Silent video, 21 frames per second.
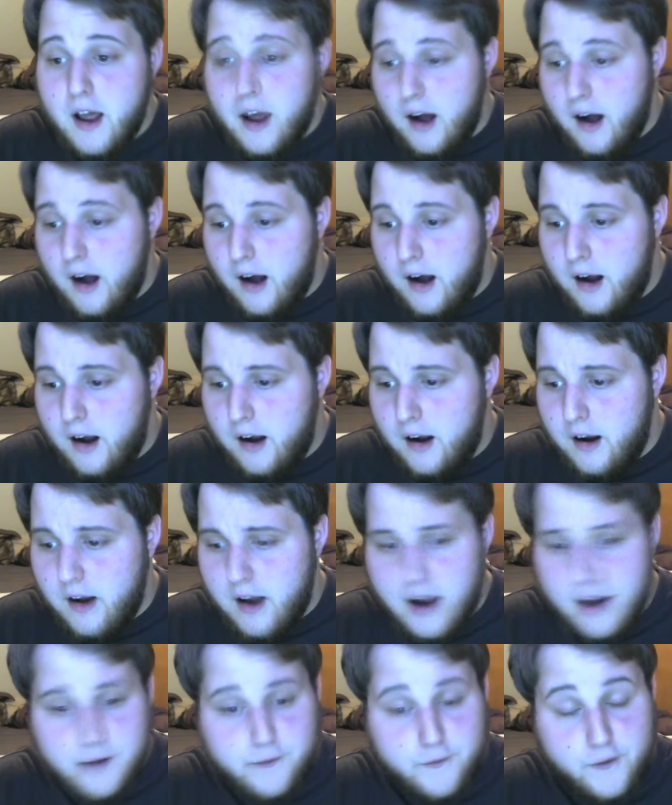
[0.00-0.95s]

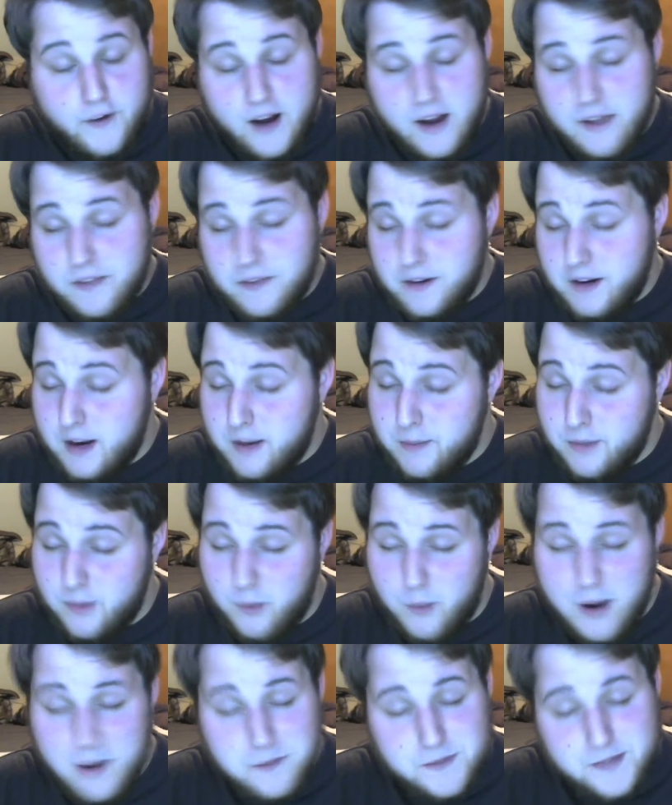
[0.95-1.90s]
I've forgotten the name of the
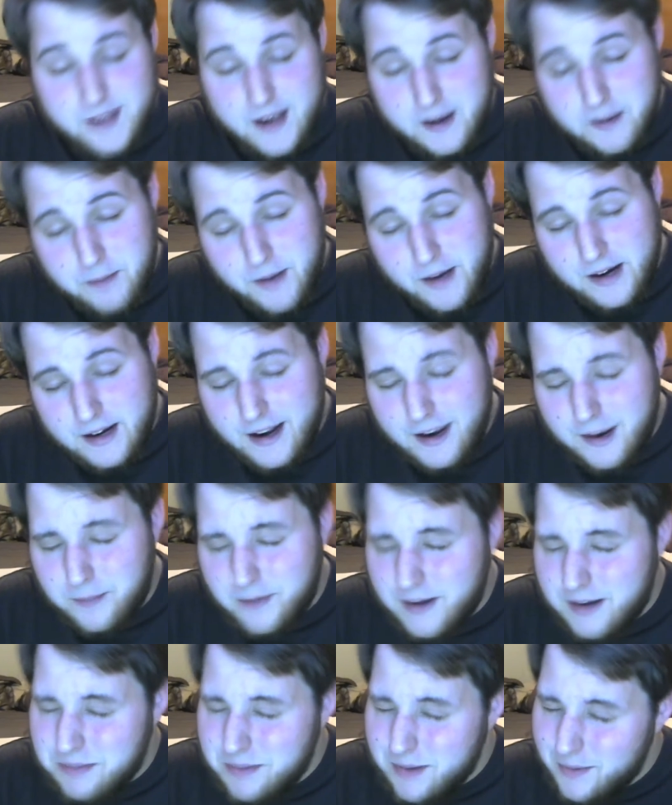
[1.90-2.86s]
website by now,
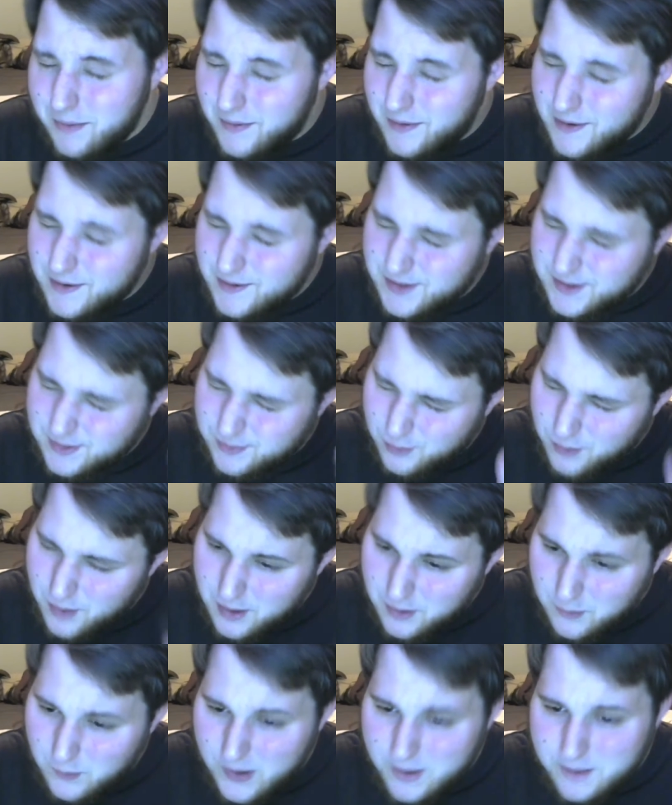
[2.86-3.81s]
but I remember there's this
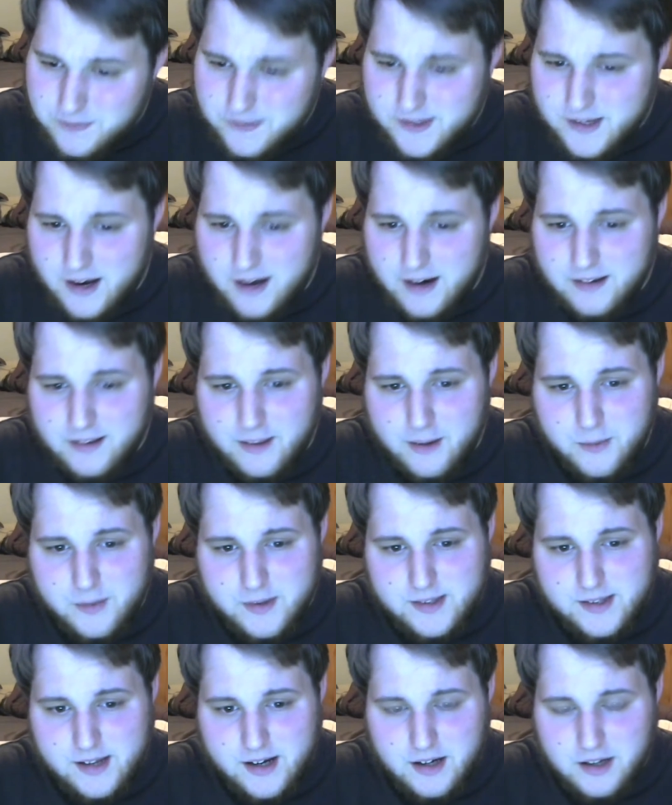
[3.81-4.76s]
one website that
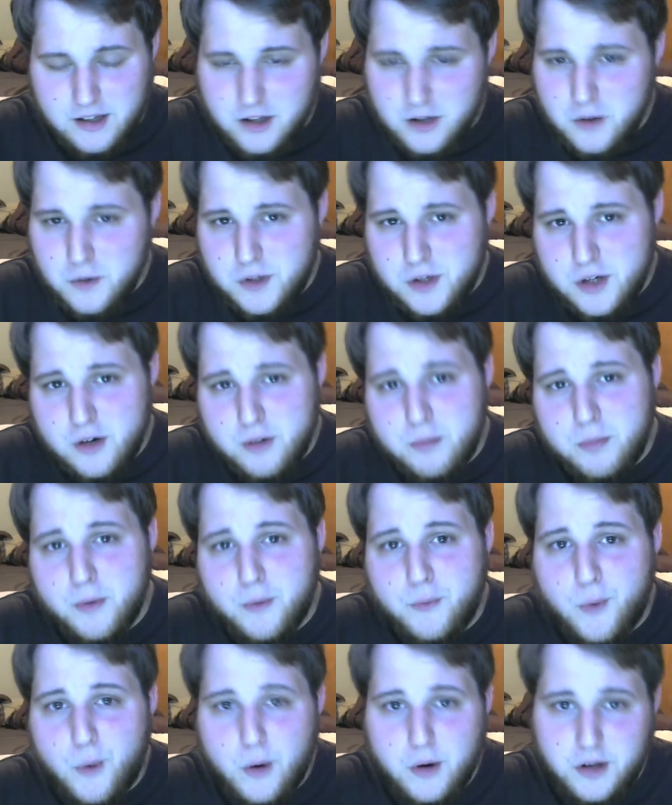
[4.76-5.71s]
was like YouTube
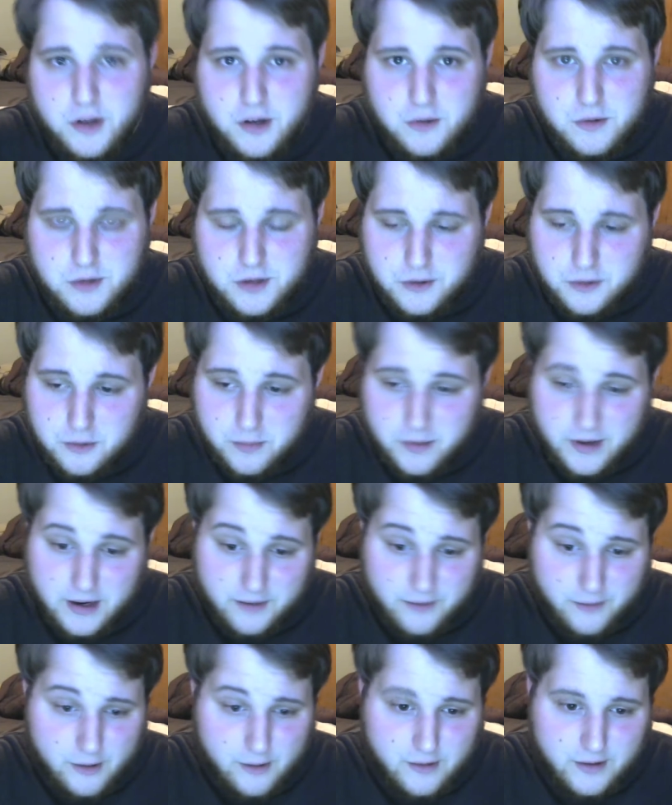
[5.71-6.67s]
before YouTube, and
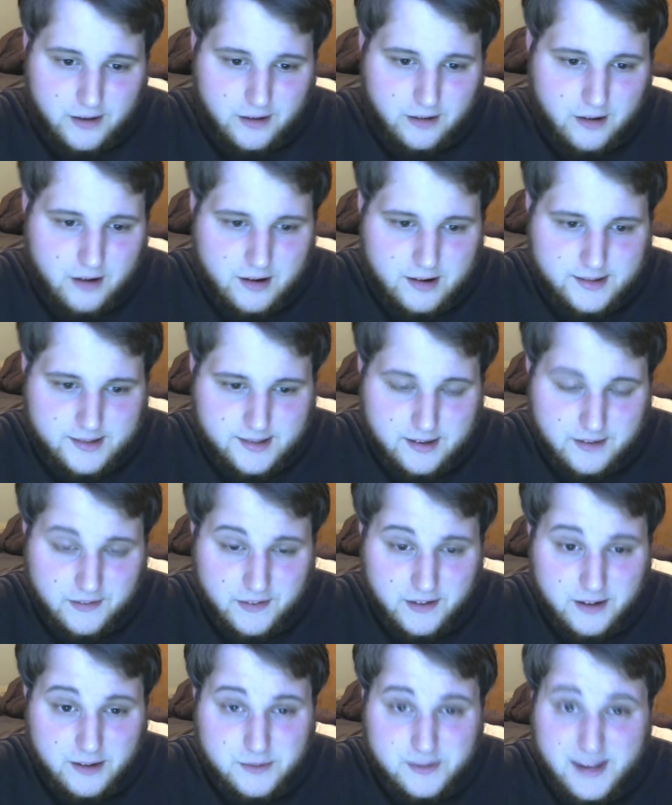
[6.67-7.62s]
I've already lost it. I
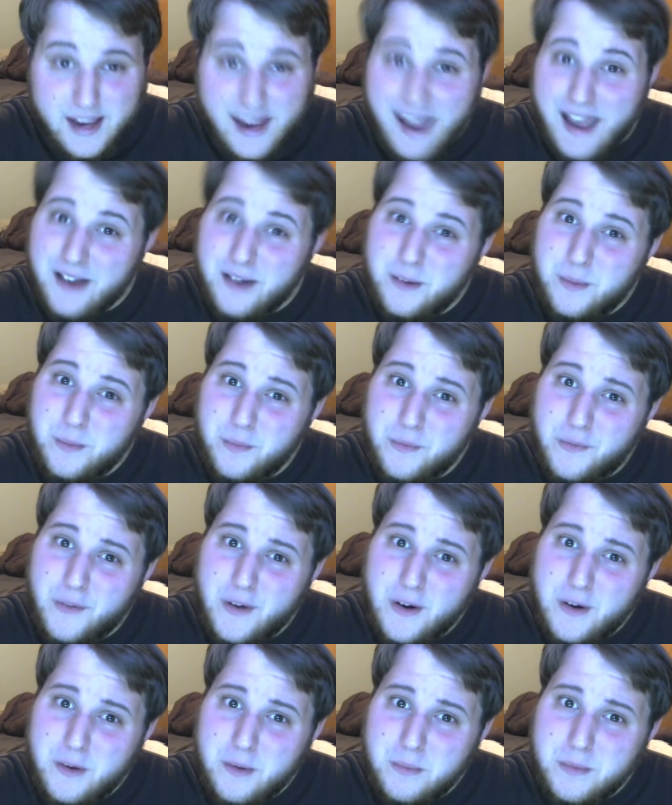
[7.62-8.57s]
think it was Atom
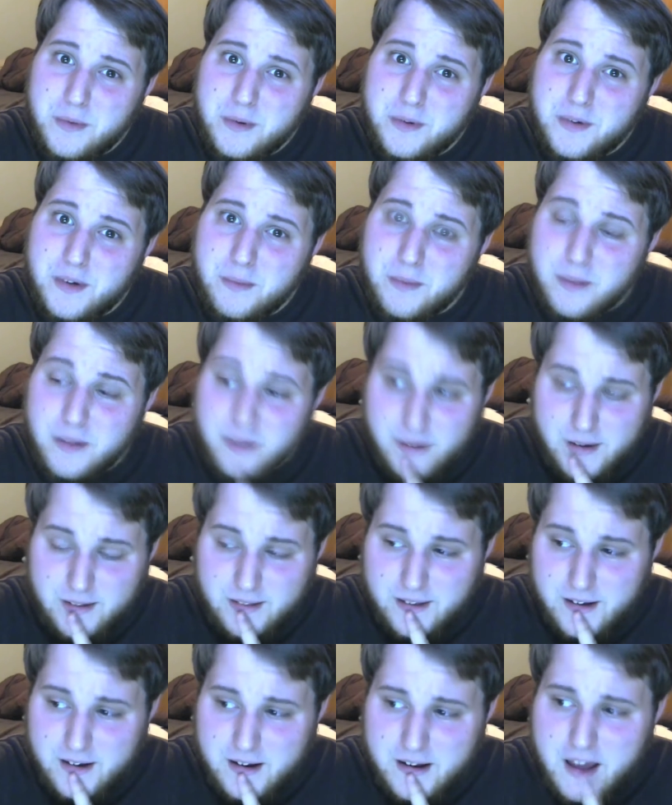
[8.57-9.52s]
Films or something like
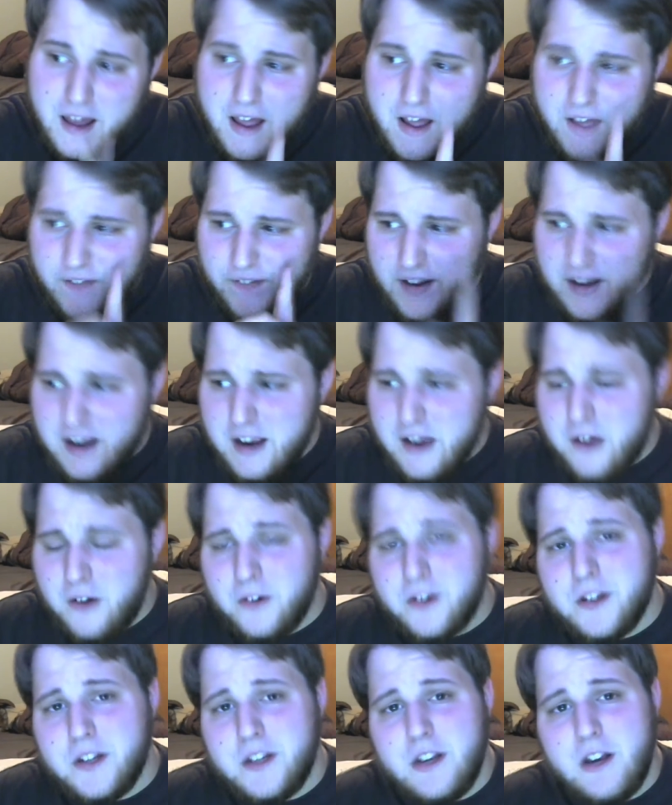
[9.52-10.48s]
that. They
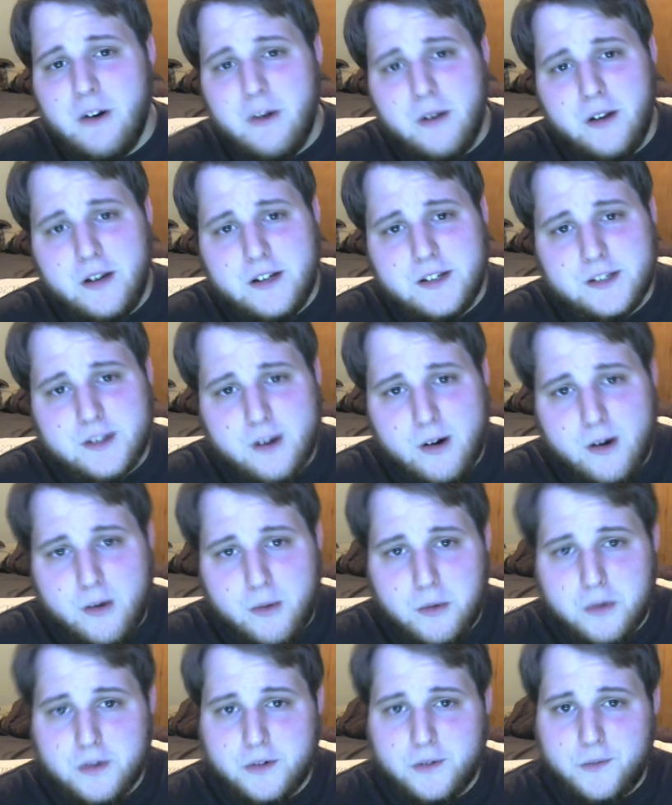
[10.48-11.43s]
held a yearly Star
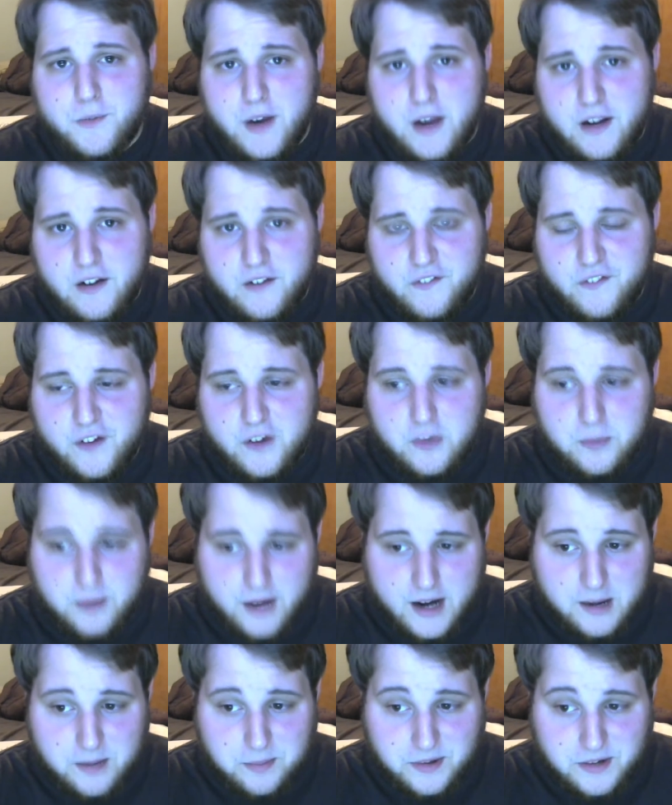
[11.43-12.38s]
Wars fan film
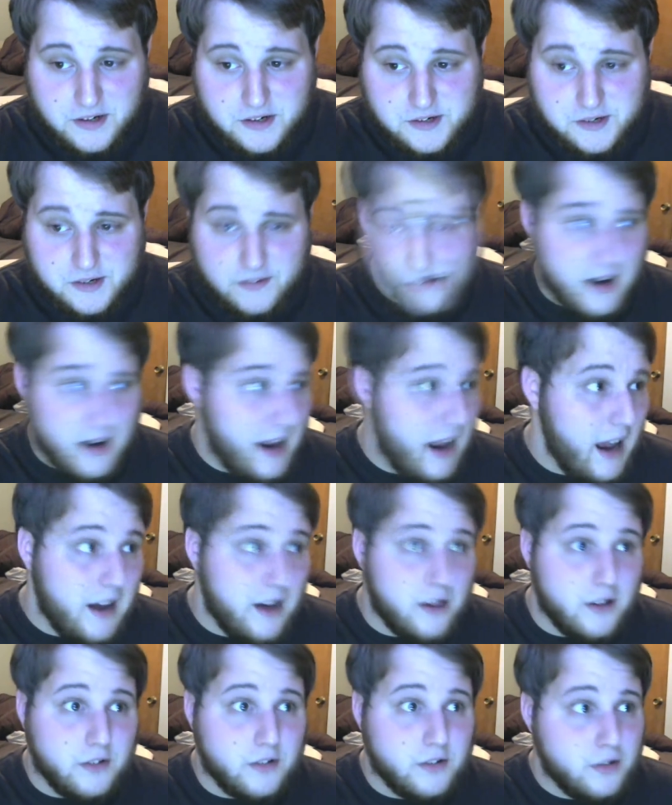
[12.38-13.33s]
competition that had
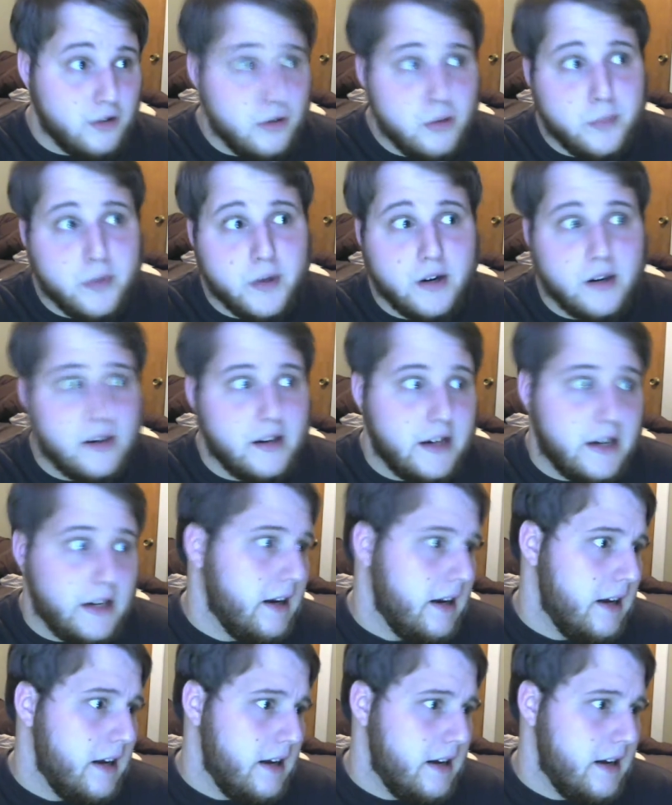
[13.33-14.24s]
a stupidly